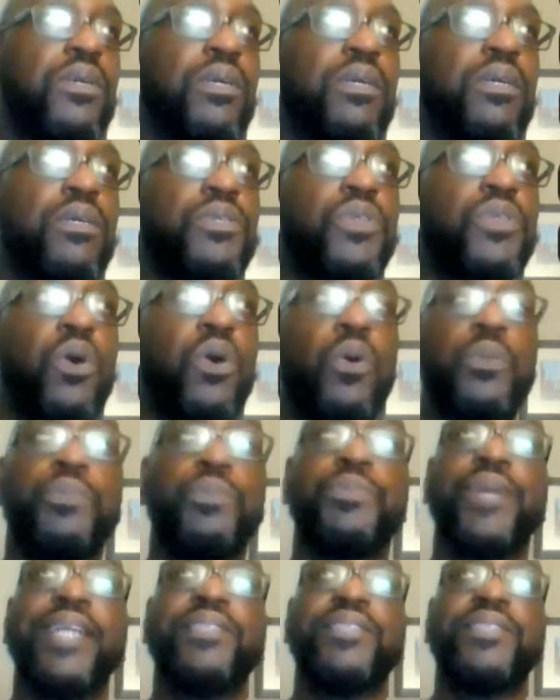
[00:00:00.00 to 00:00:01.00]
So
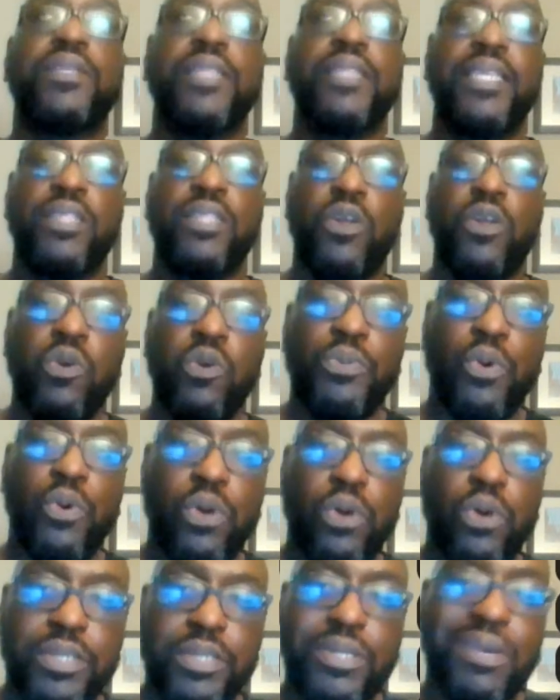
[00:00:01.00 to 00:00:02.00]
basically, load
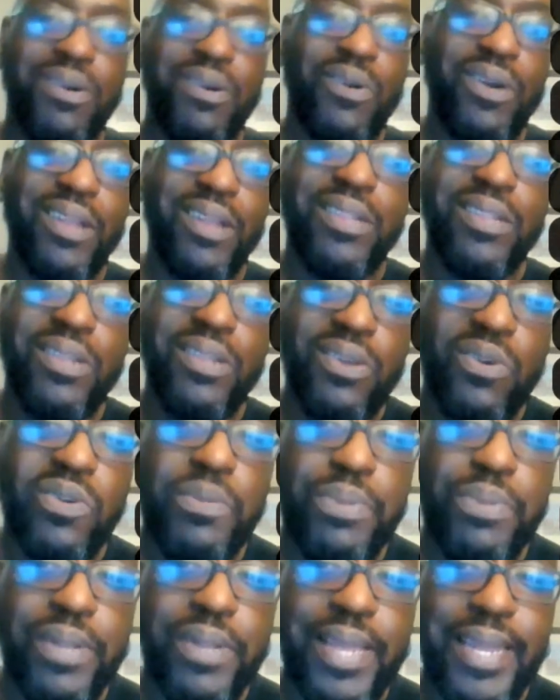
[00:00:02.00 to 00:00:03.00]
boards are a
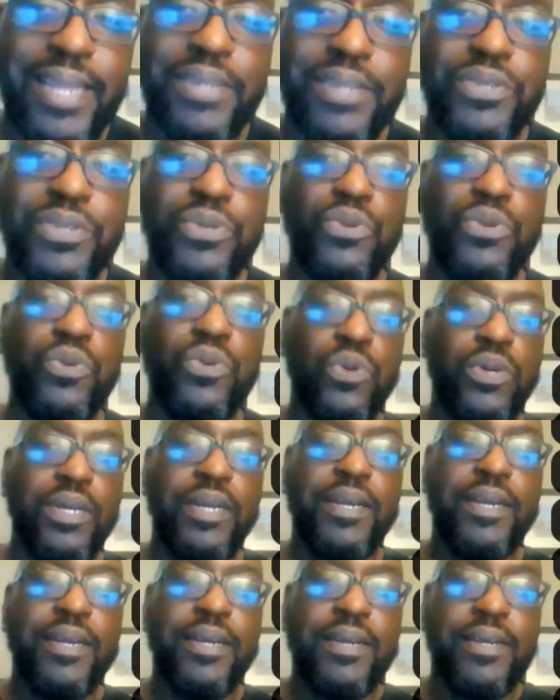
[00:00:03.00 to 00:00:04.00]
load planning tool,
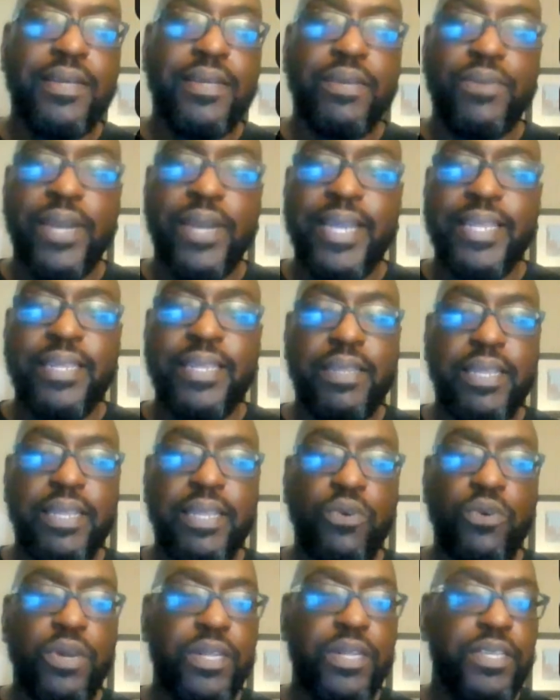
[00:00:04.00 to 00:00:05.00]
right? And in
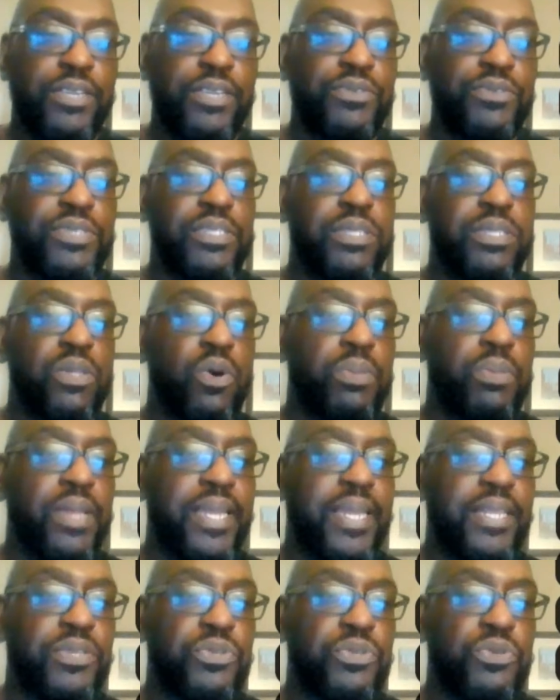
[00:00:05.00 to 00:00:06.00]
order to use this load
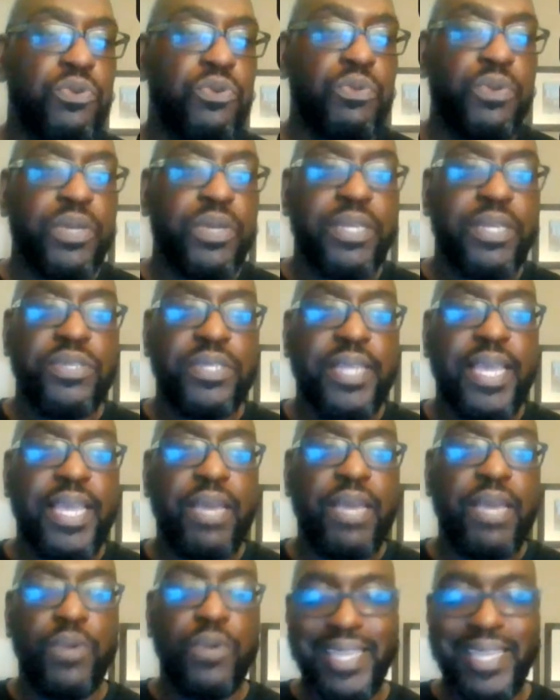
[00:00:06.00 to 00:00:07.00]
planning tool, we want to
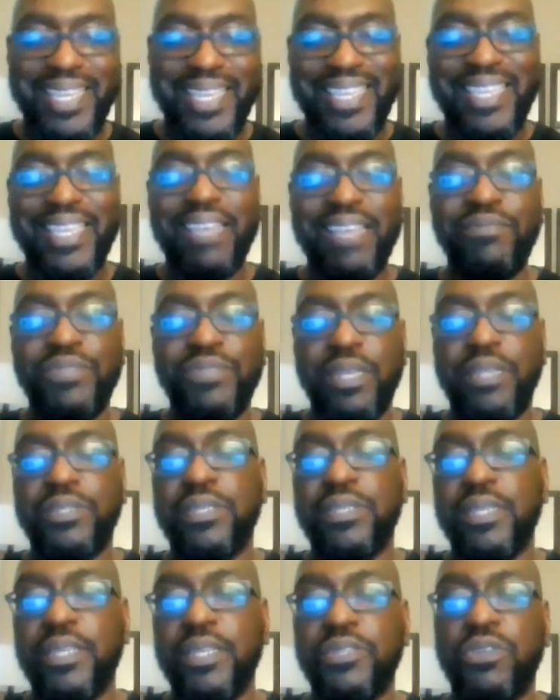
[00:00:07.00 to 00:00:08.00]
understand what it gives
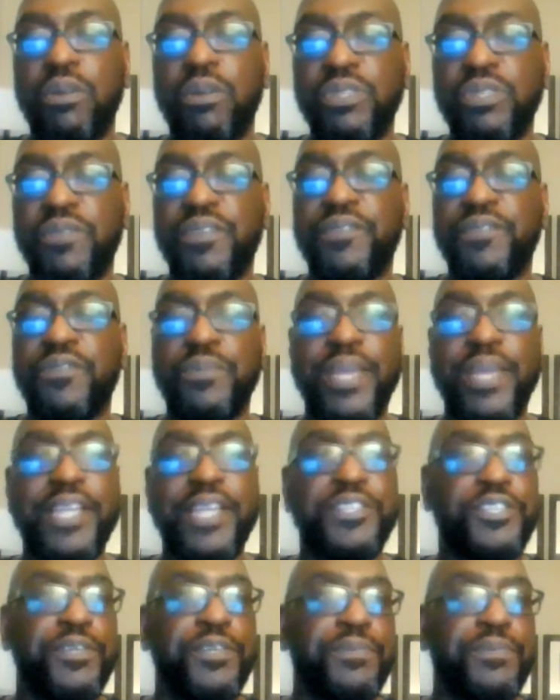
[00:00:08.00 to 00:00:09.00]
us in terms of information